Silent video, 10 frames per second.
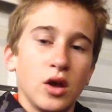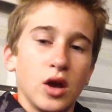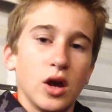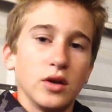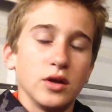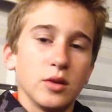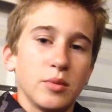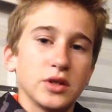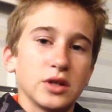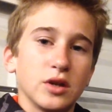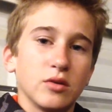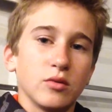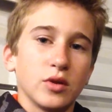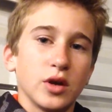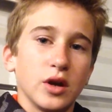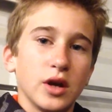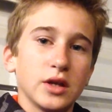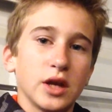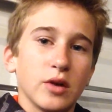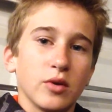and then the
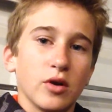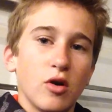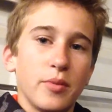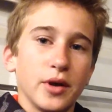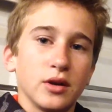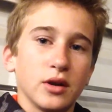intake would open,